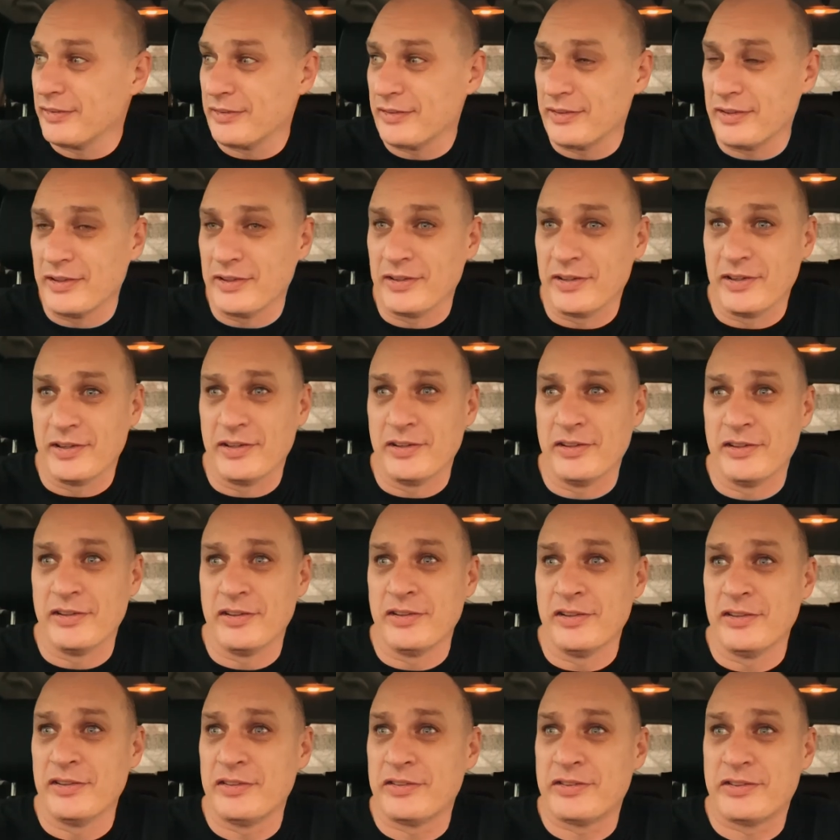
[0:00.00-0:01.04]
It
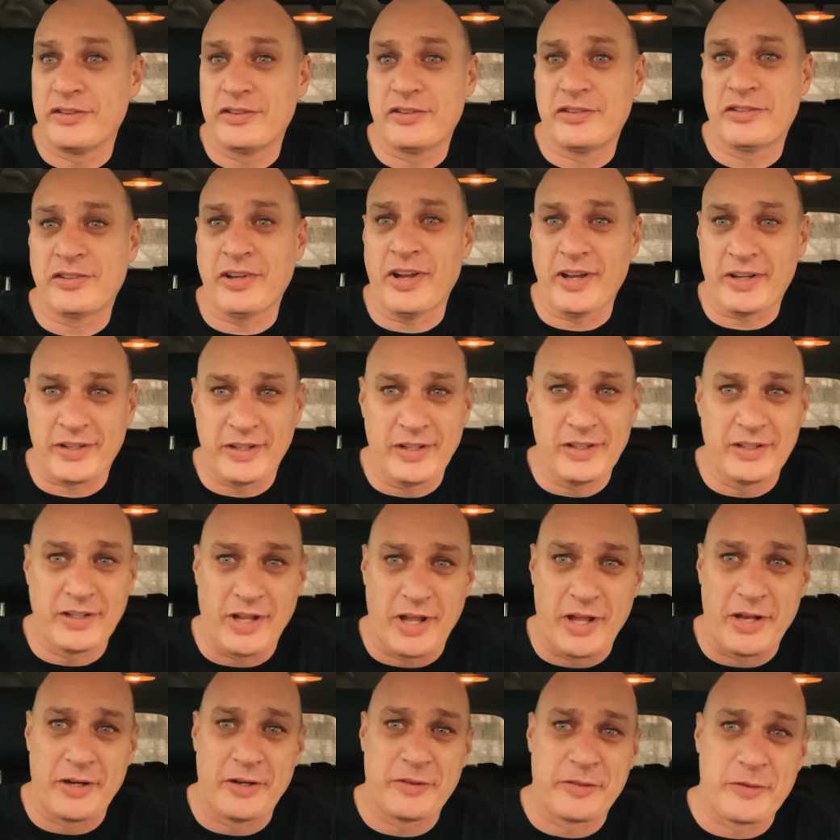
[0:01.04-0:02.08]
is chucking
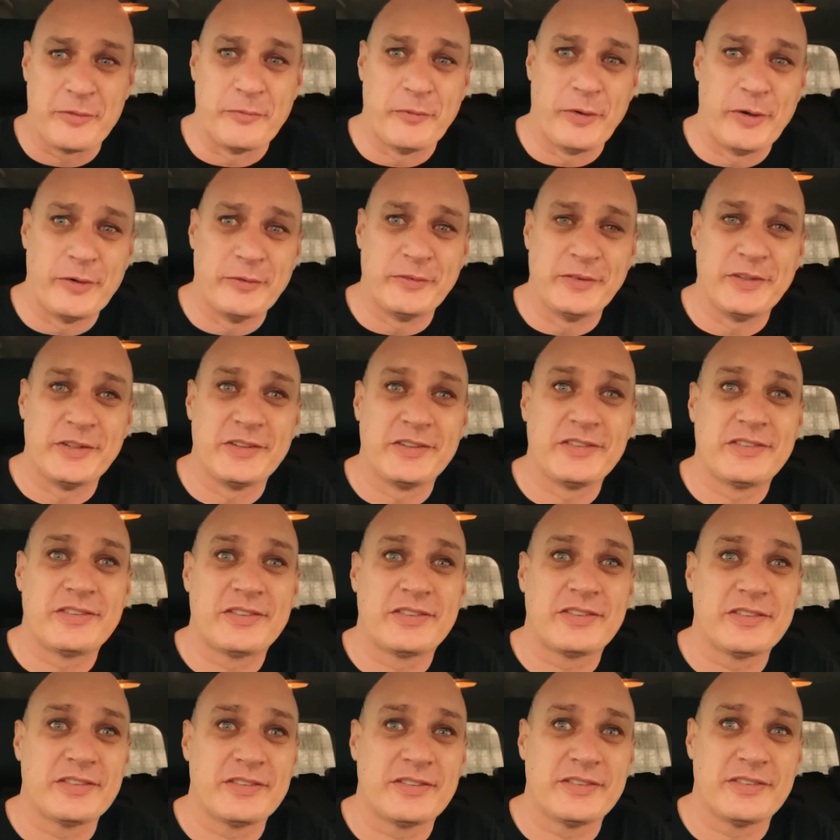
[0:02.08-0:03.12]
down at the
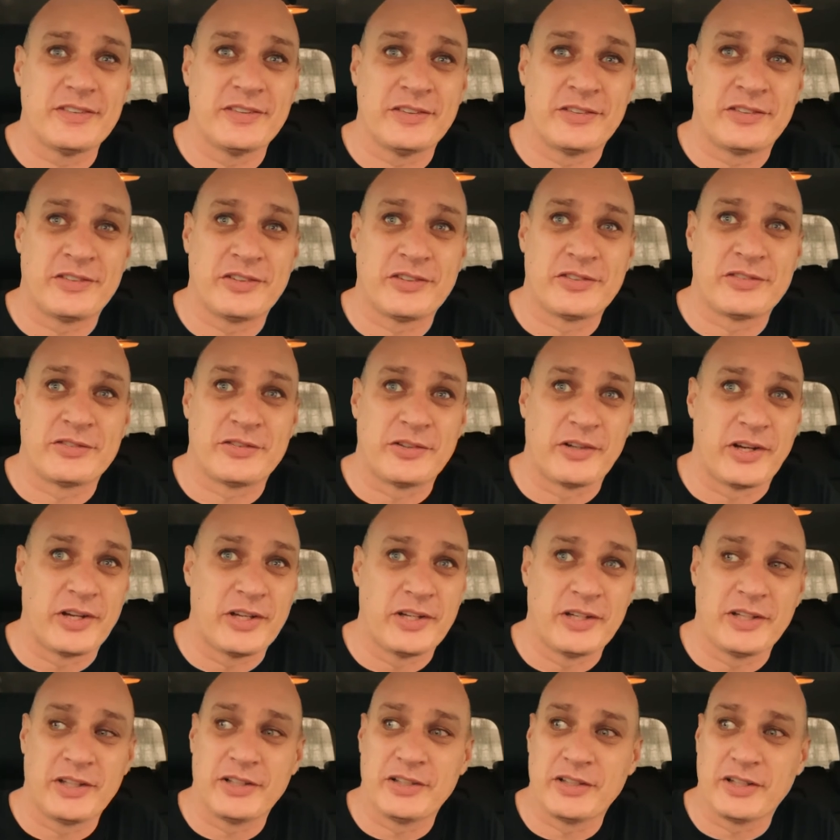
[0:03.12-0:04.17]
moment. It's just
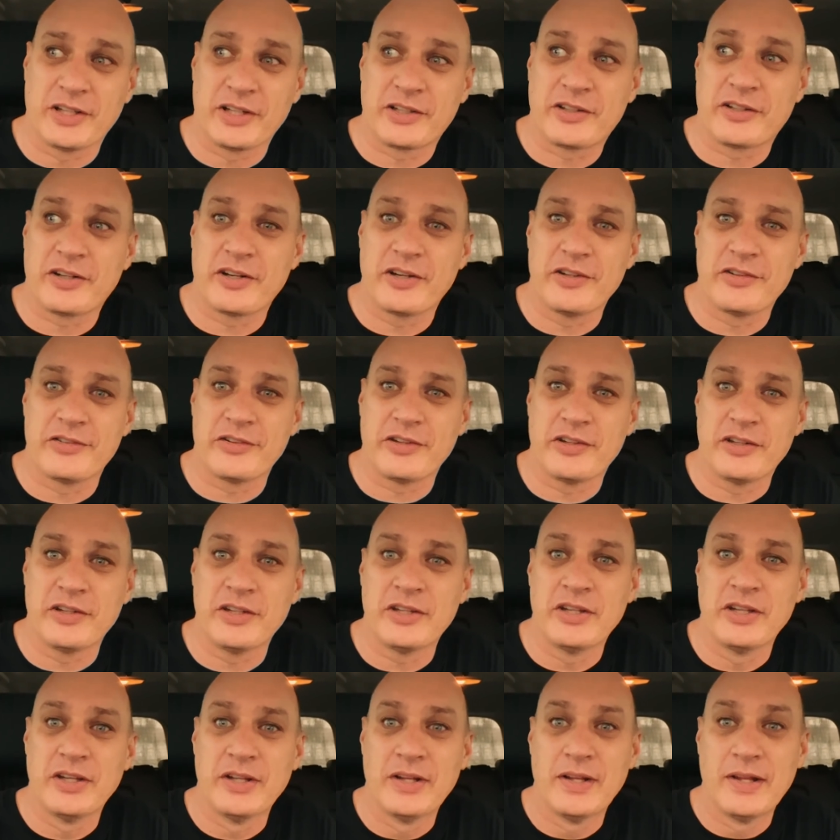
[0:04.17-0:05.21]
raining like crazy.
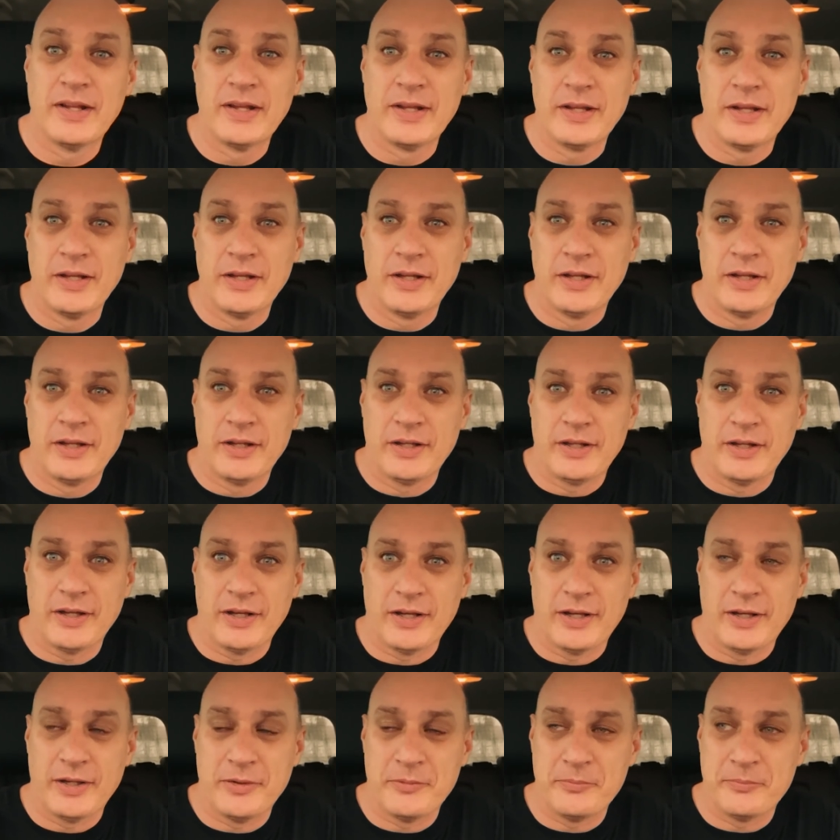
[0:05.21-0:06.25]

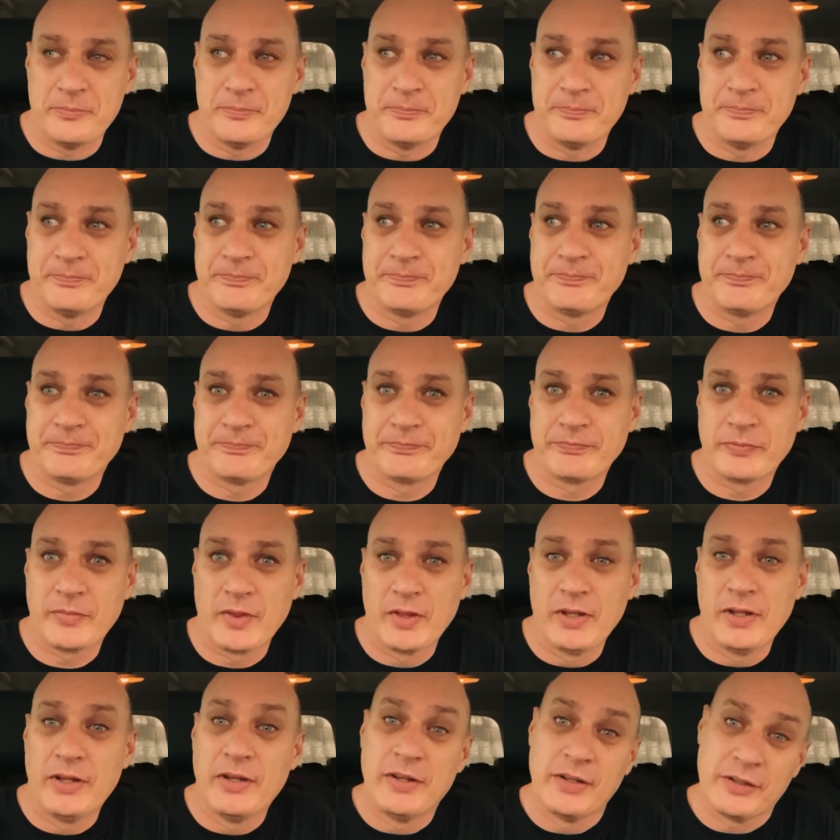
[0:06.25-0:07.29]
Um,
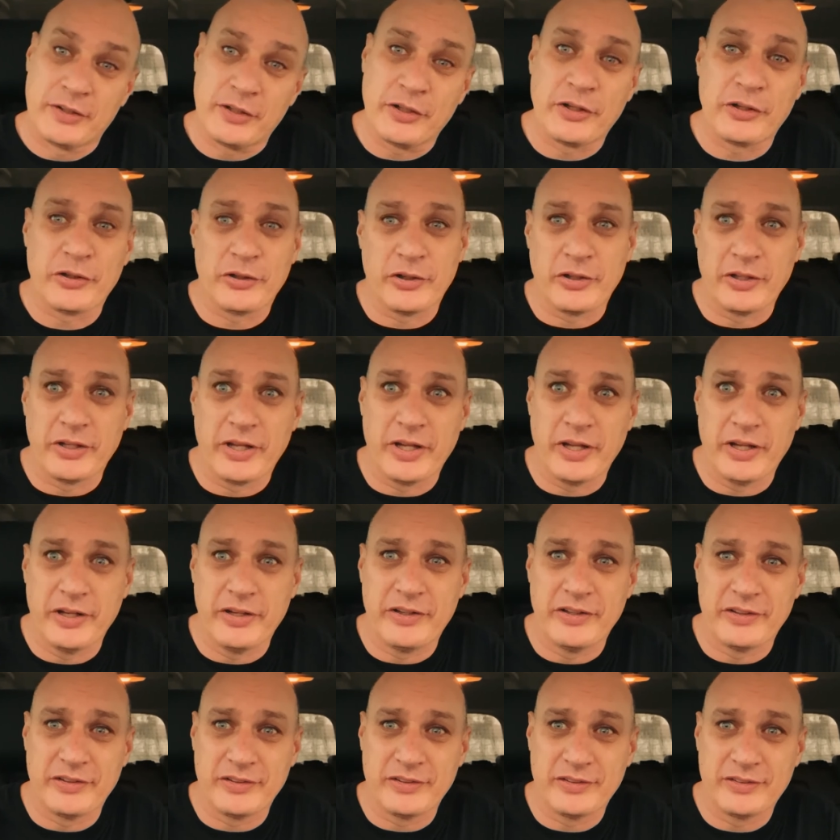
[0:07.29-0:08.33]
gonna go ahead
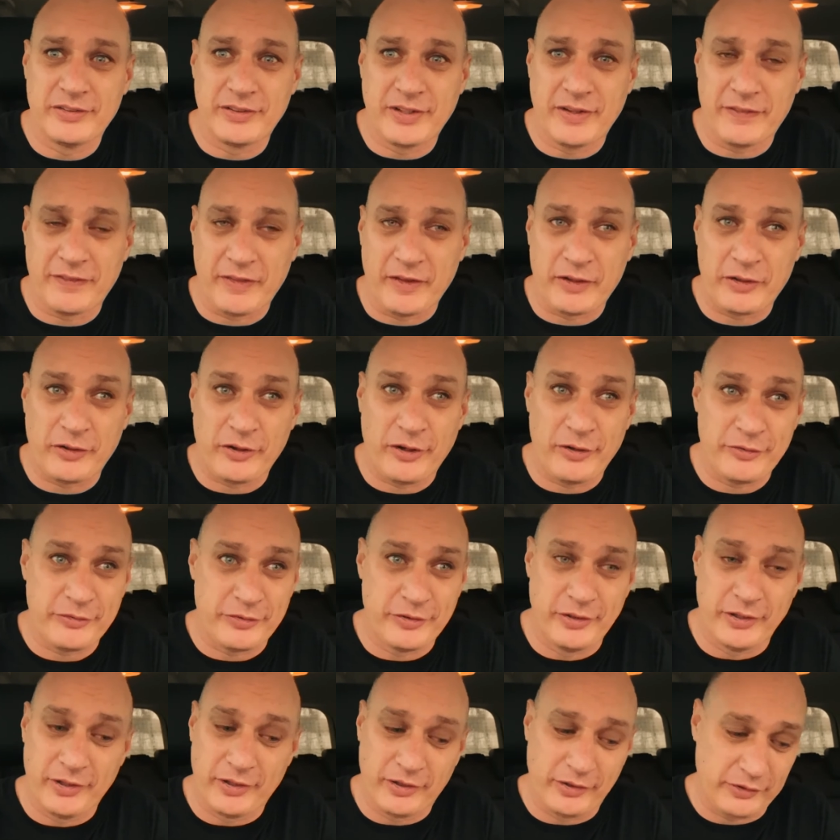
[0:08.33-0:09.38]
and get that coffee
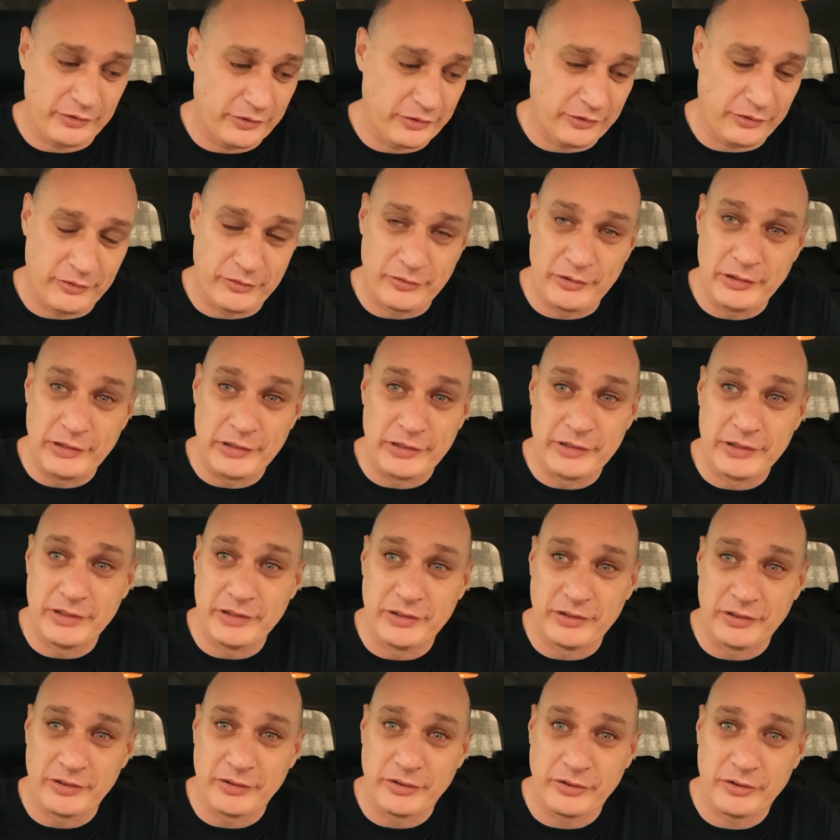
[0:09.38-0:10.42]
now because I really
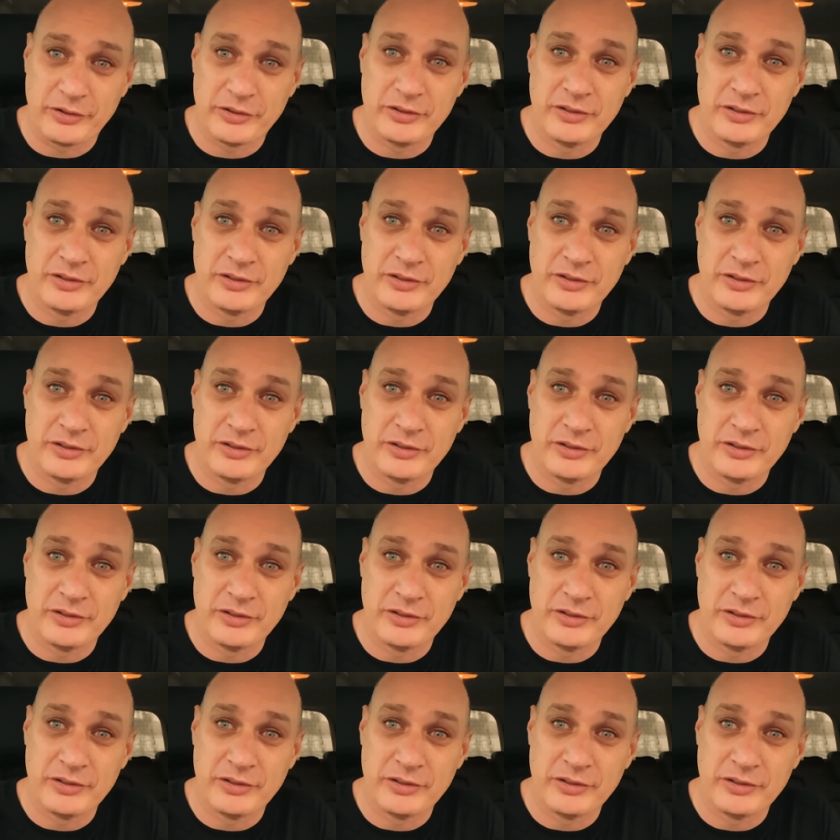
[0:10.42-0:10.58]
need it.